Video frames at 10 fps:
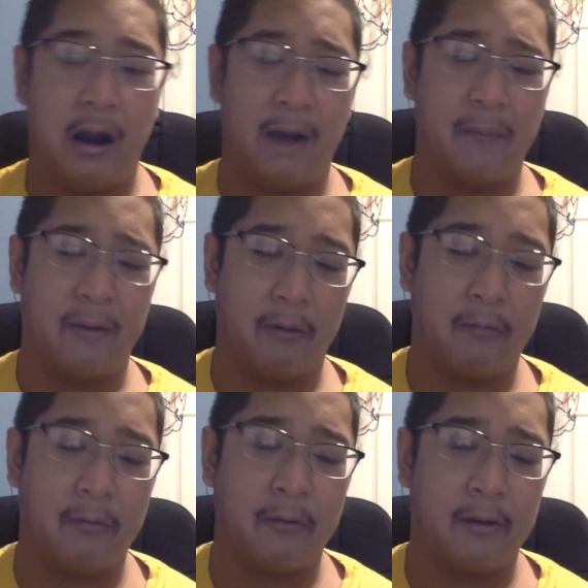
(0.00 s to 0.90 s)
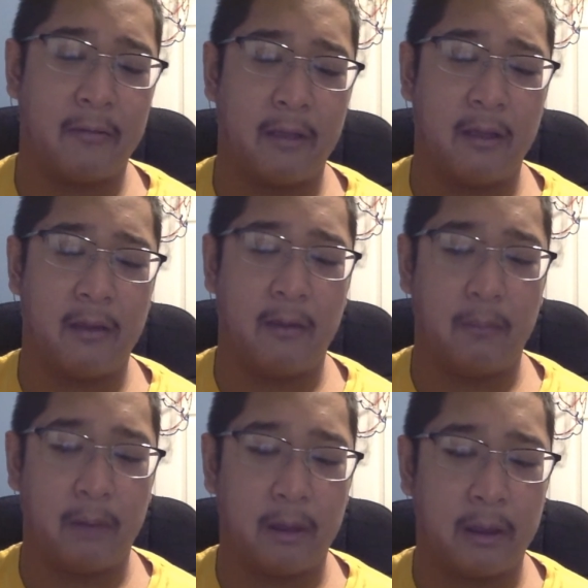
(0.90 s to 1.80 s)
You're also going to see
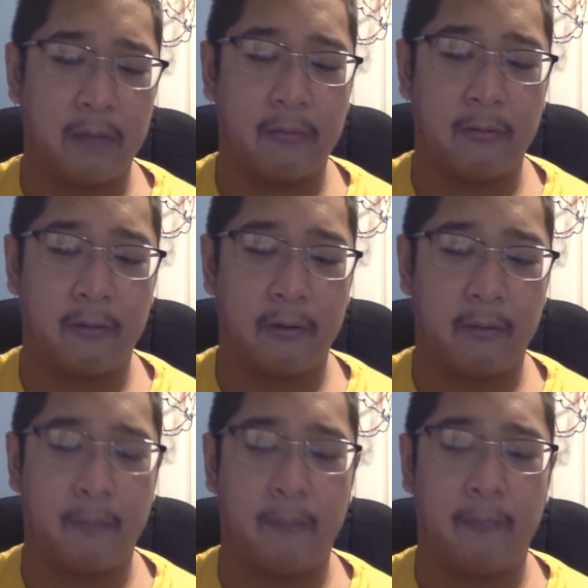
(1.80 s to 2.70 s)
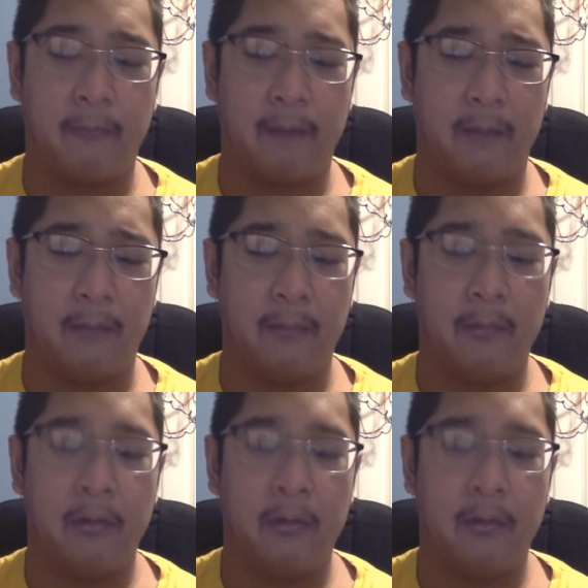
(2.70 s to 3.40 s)
plugin tutorials from